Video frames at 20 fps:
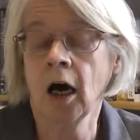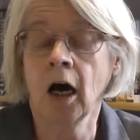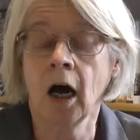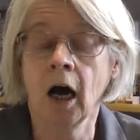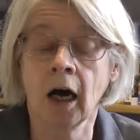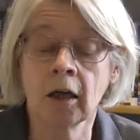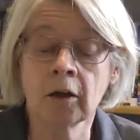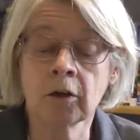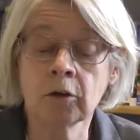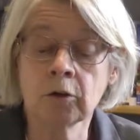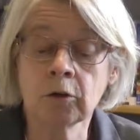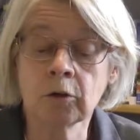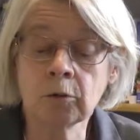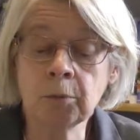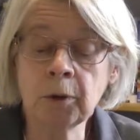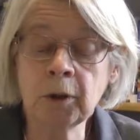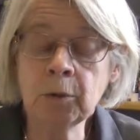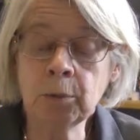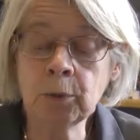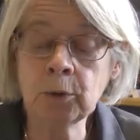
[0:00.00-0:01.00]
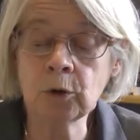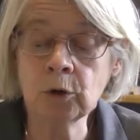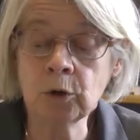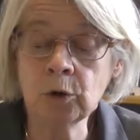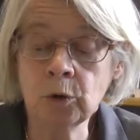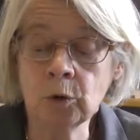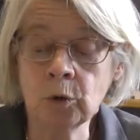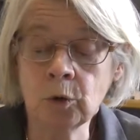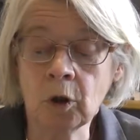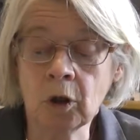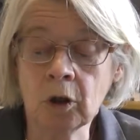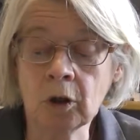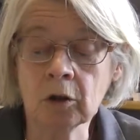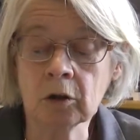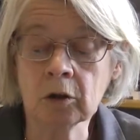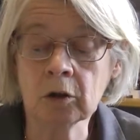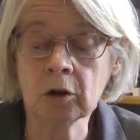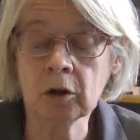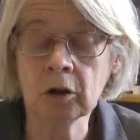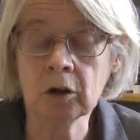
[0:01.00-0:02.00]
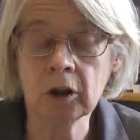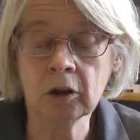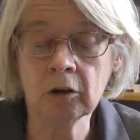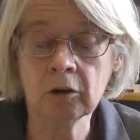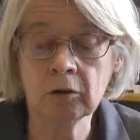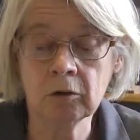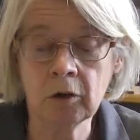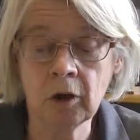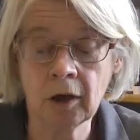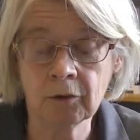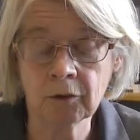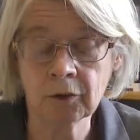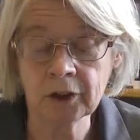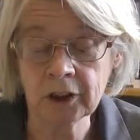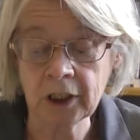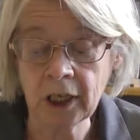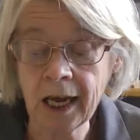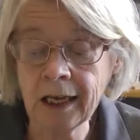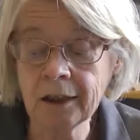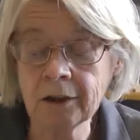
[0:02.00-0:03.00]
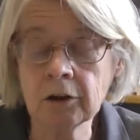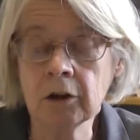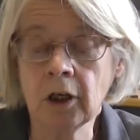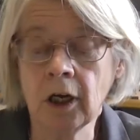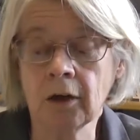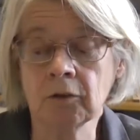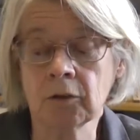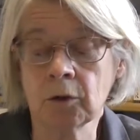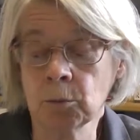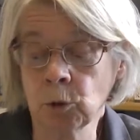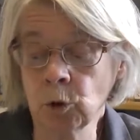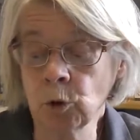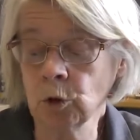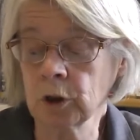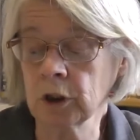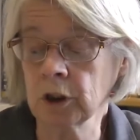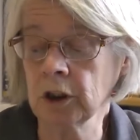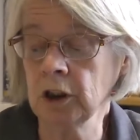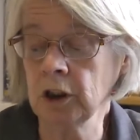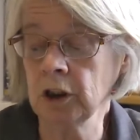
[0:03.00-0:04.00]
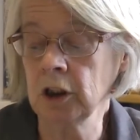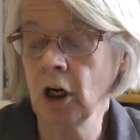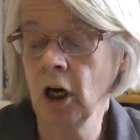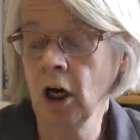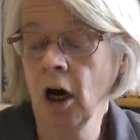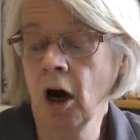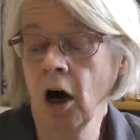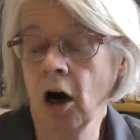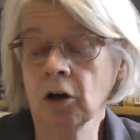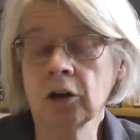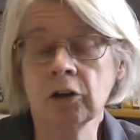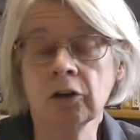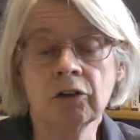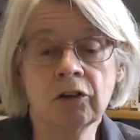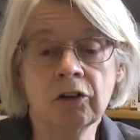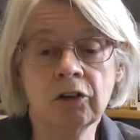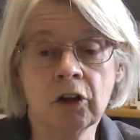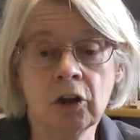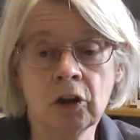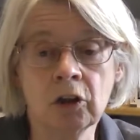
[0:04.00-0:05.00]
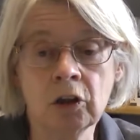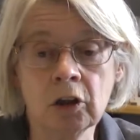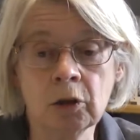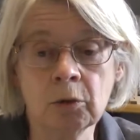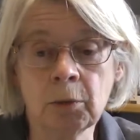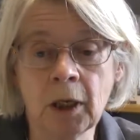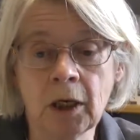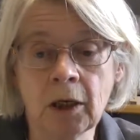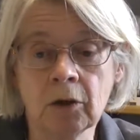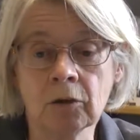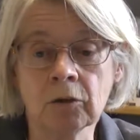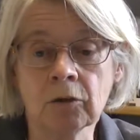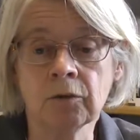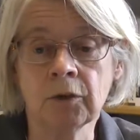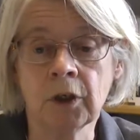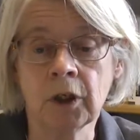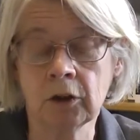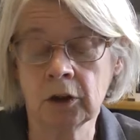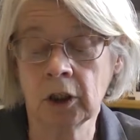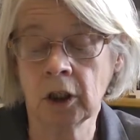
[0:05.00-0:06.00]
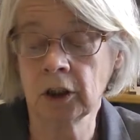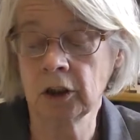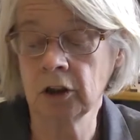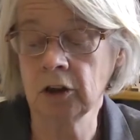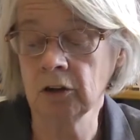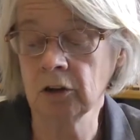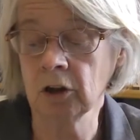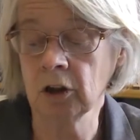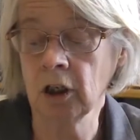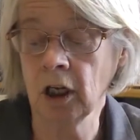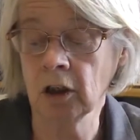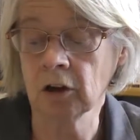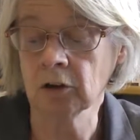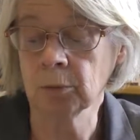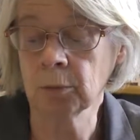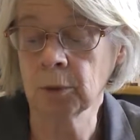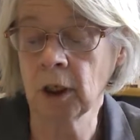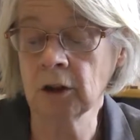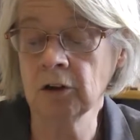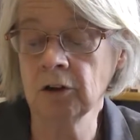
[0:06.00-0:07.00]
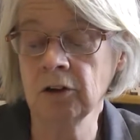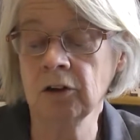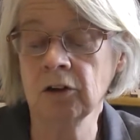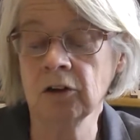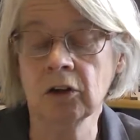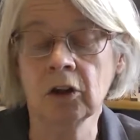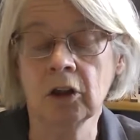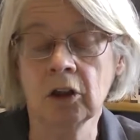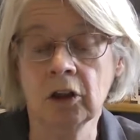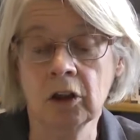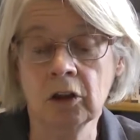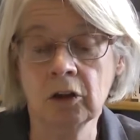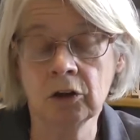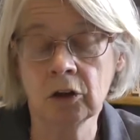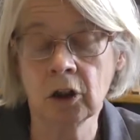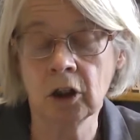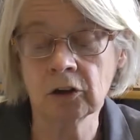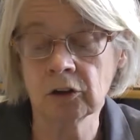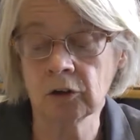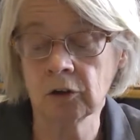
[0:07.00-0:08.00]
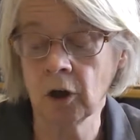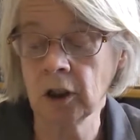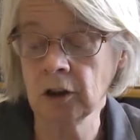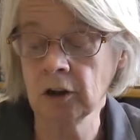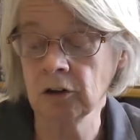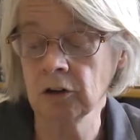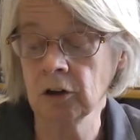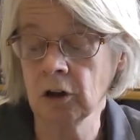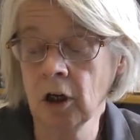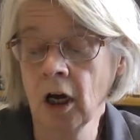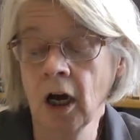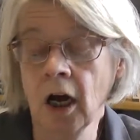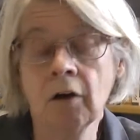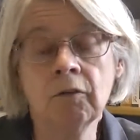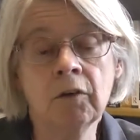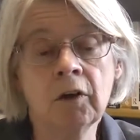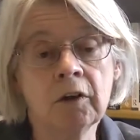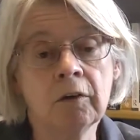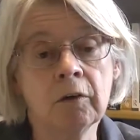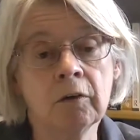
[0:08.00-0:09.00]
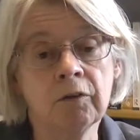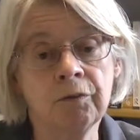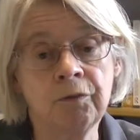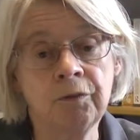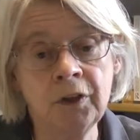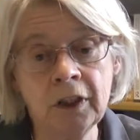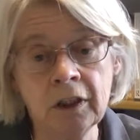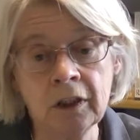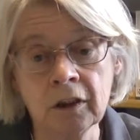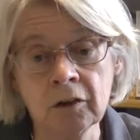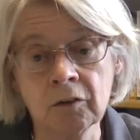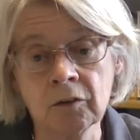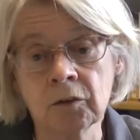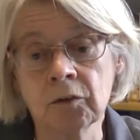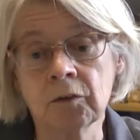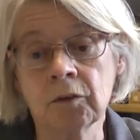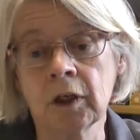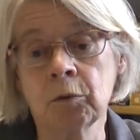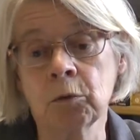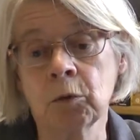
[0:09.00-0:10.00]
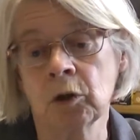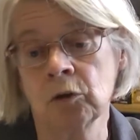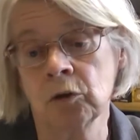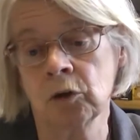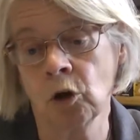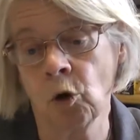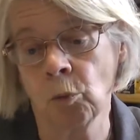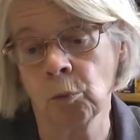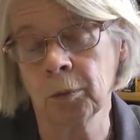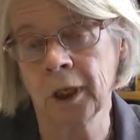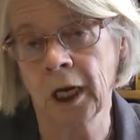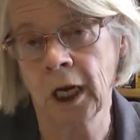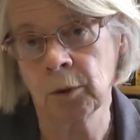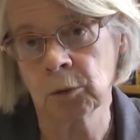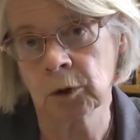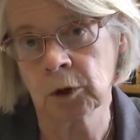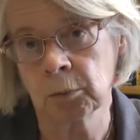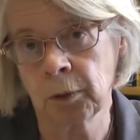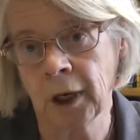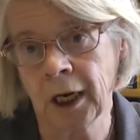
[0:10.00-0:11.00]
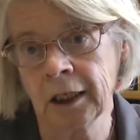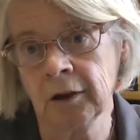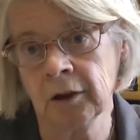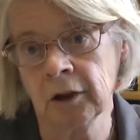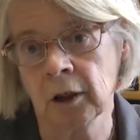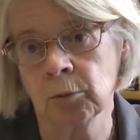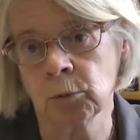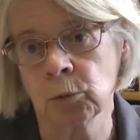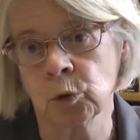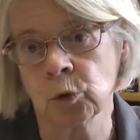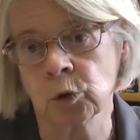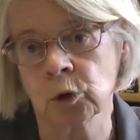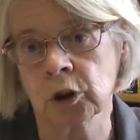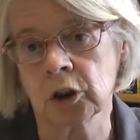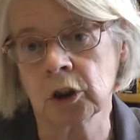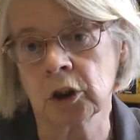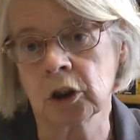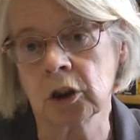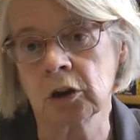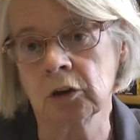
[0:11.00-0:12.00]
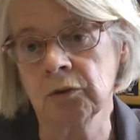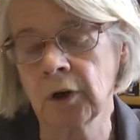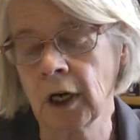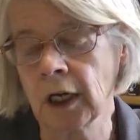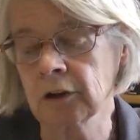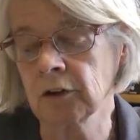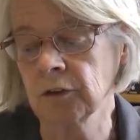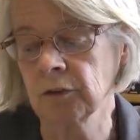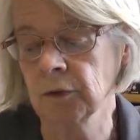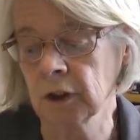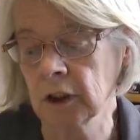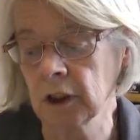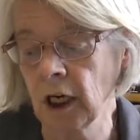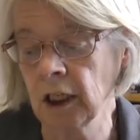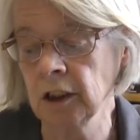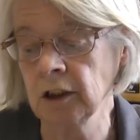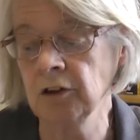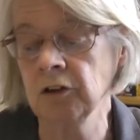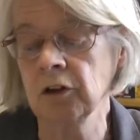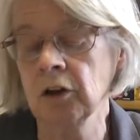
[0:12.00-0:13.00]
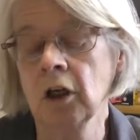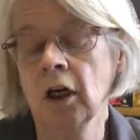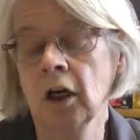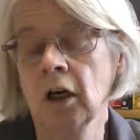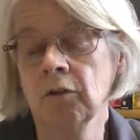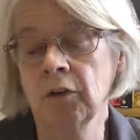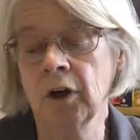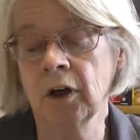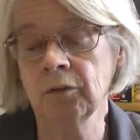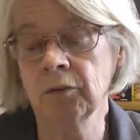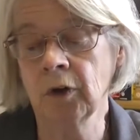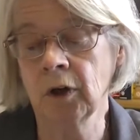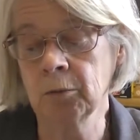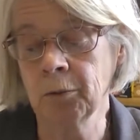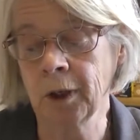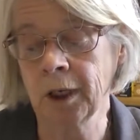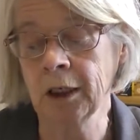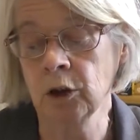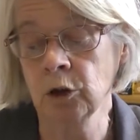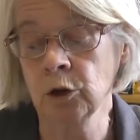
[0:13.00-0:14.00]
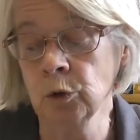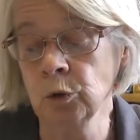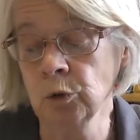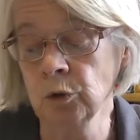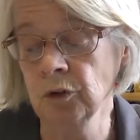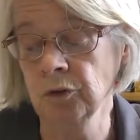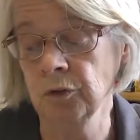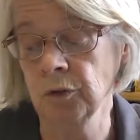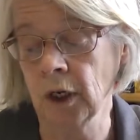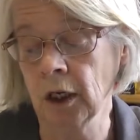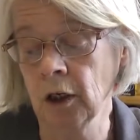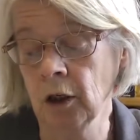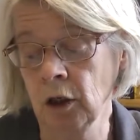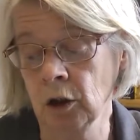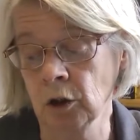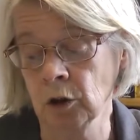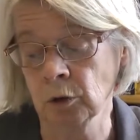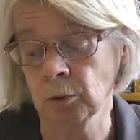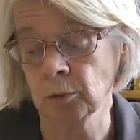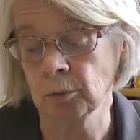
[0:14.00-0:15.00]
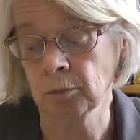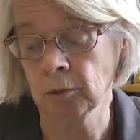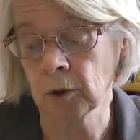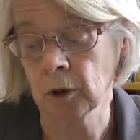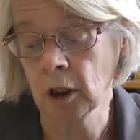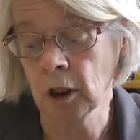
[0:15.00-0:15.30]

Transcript: And people who have a debt, have a mortgage, are concerned about variations in house prices and in interest rates, and they fear that they will not be able to pay their mortgage, and if that's the case, then they may lose their home.